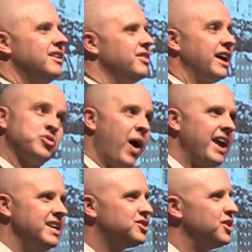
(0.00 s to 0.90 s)
That's why
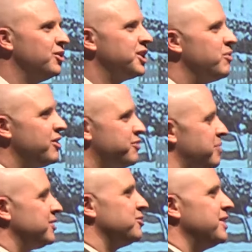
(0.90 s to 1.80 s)
he's the only one from
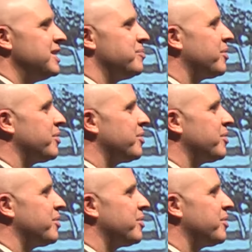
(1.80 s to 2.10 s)
Pennsylvania,